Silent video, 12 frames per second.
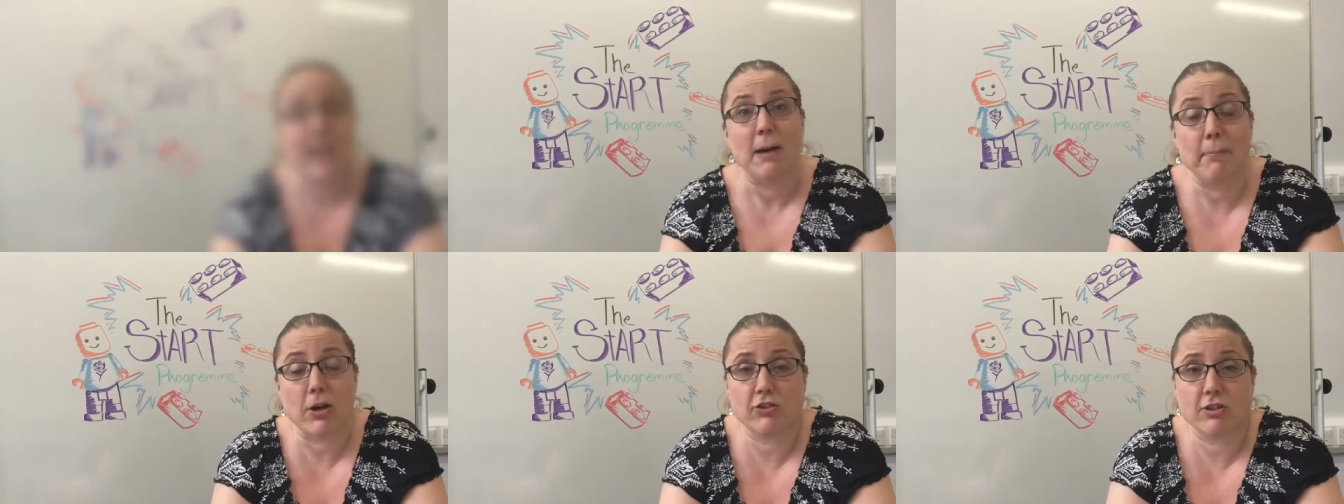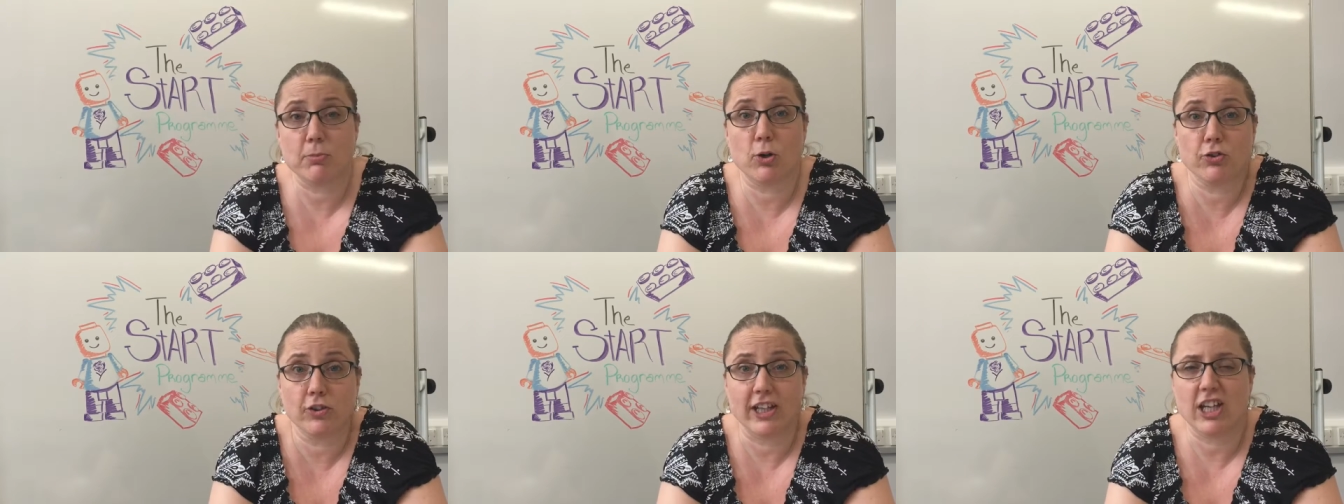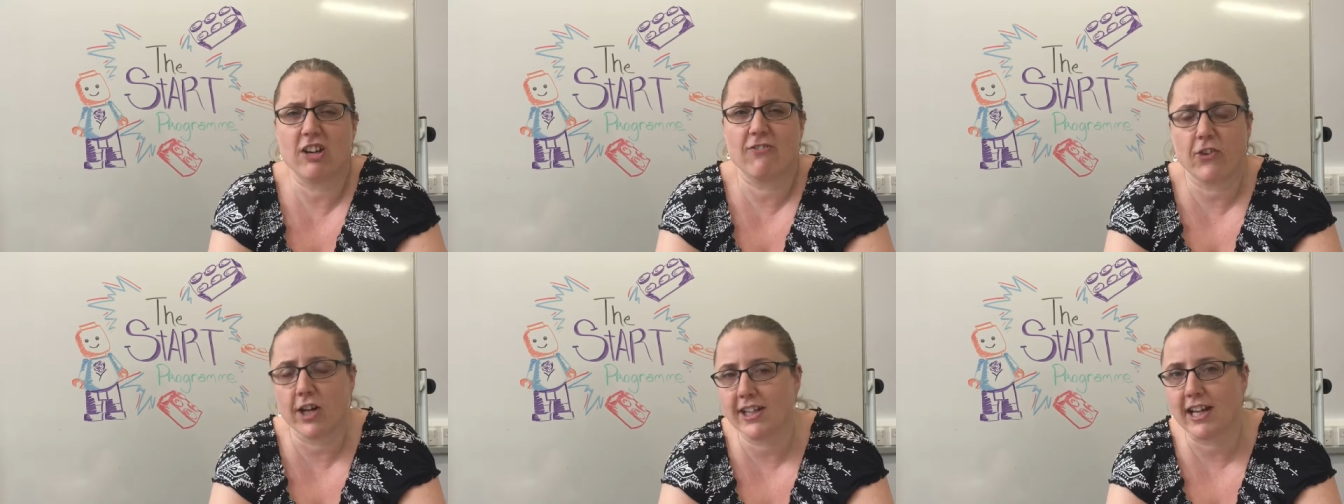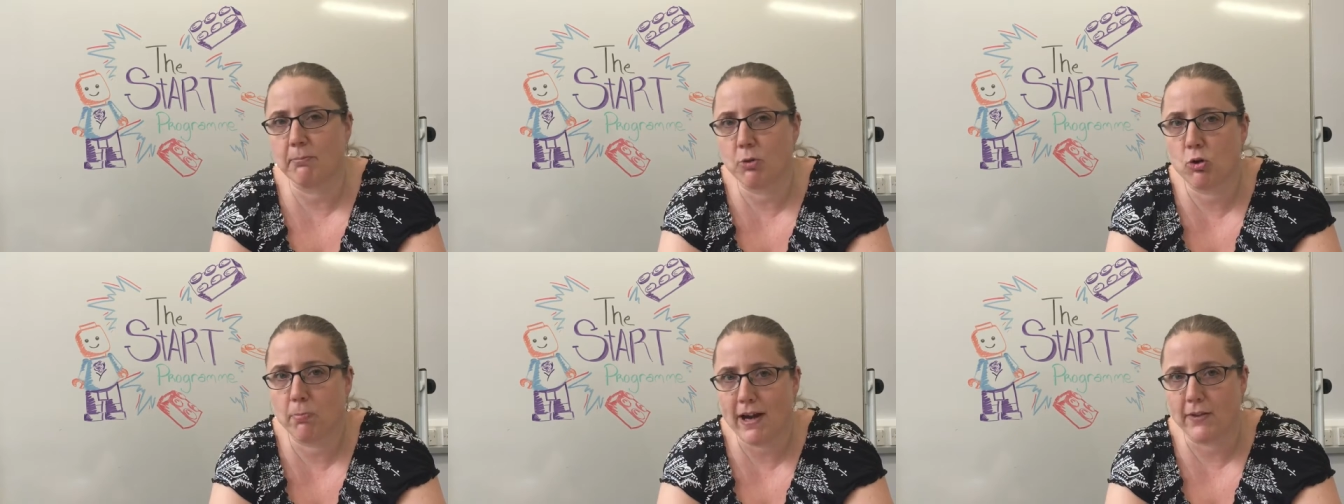Most importantly, you can find out
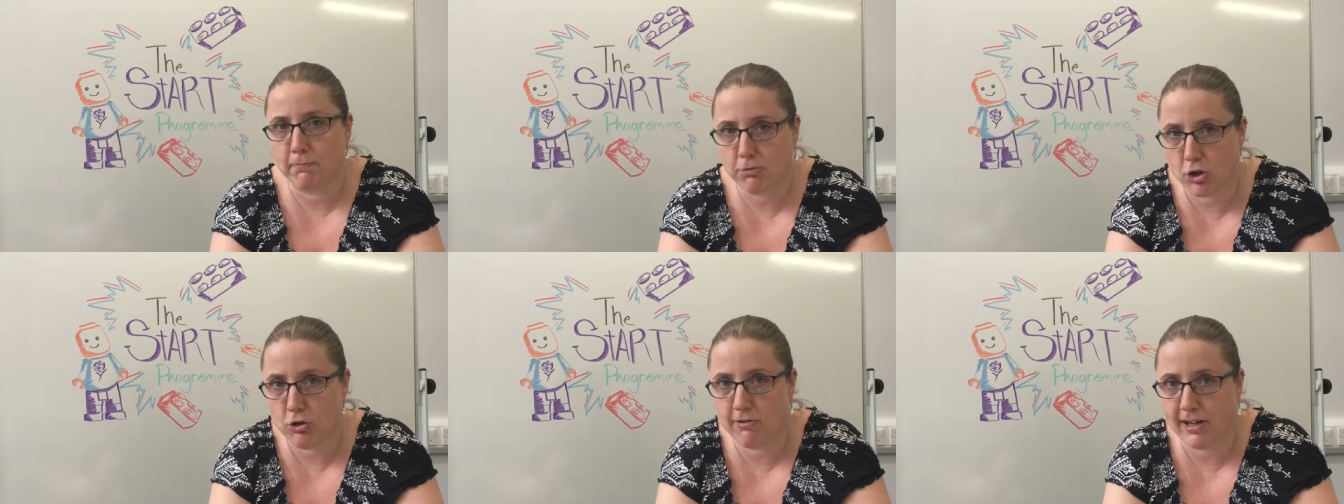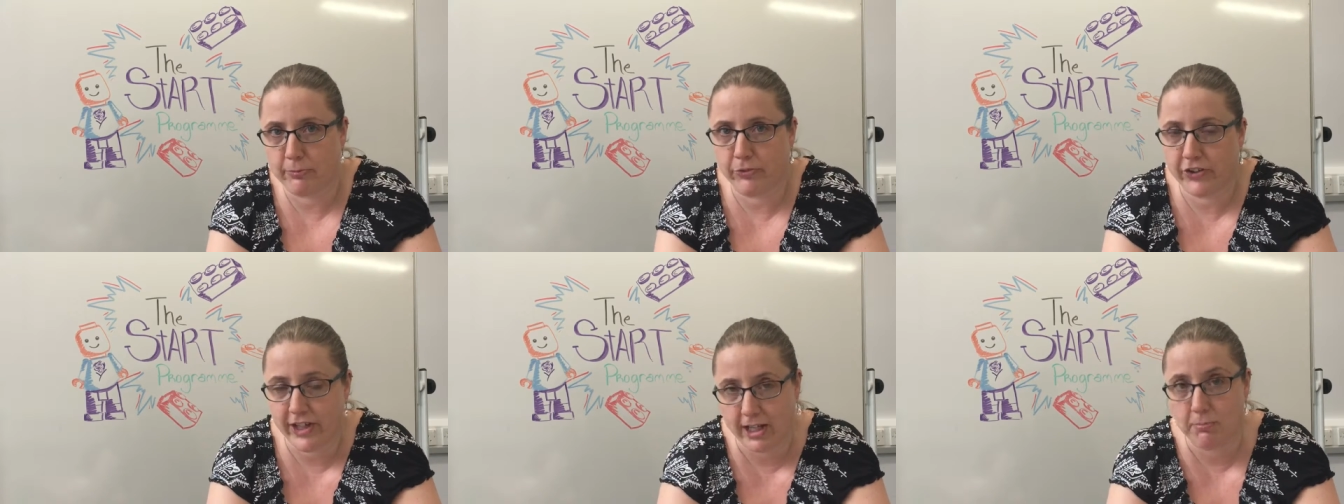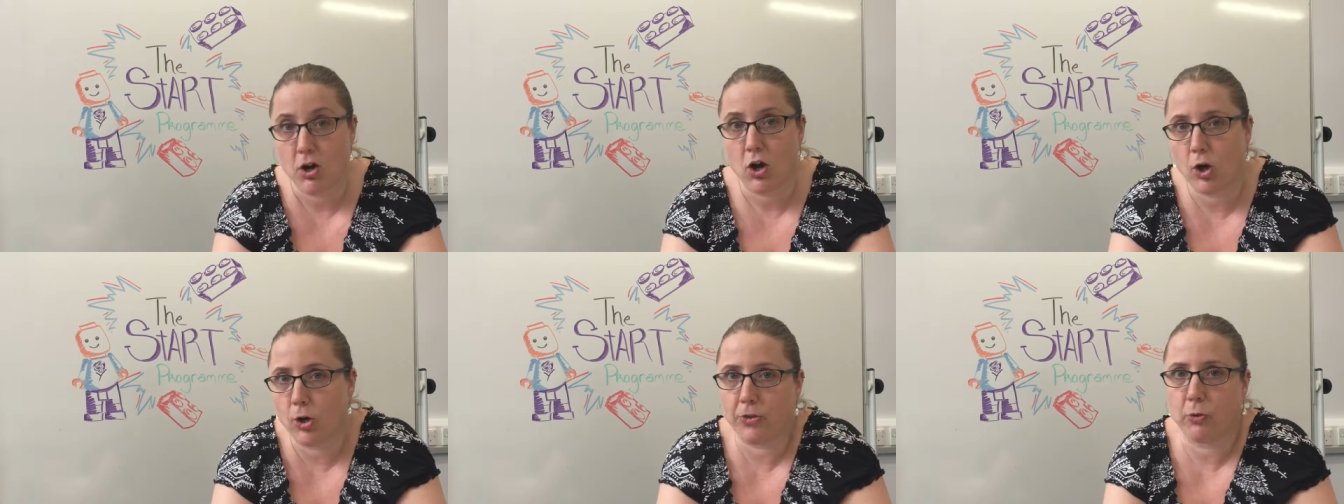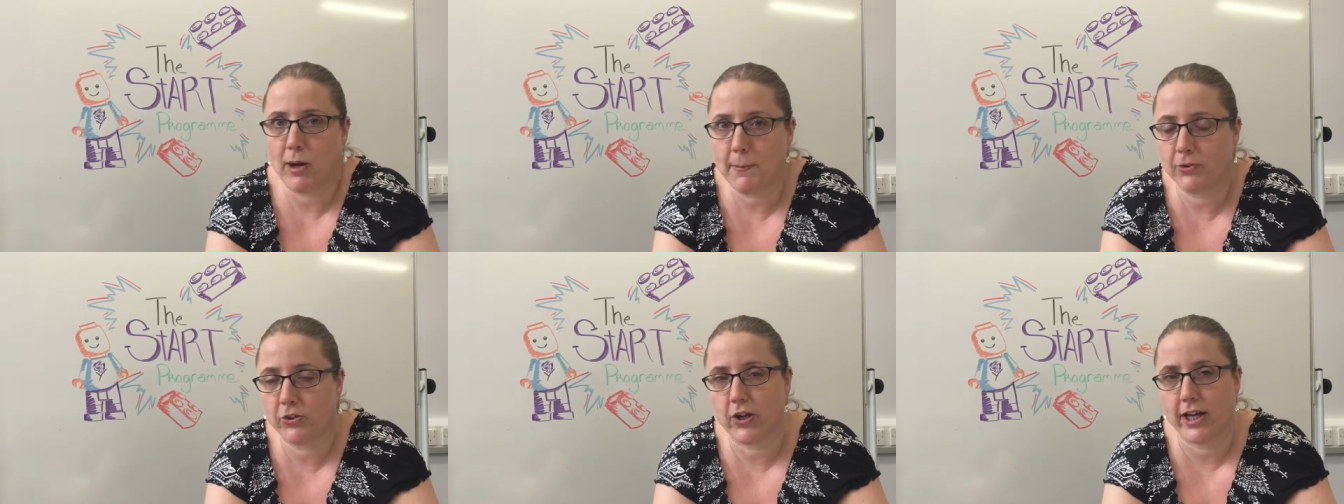more about the programme team on the
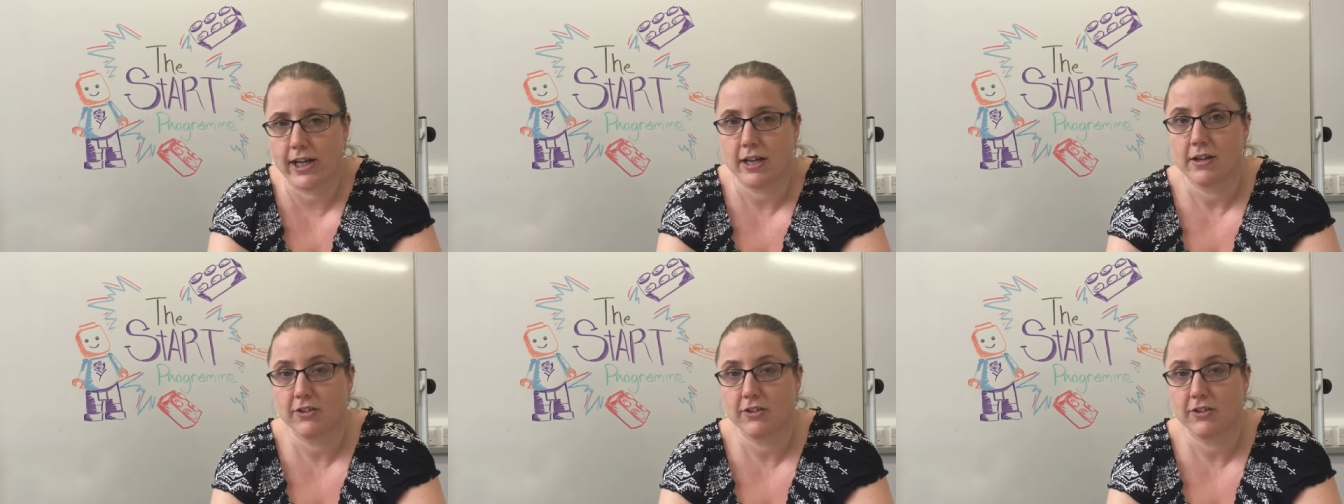website.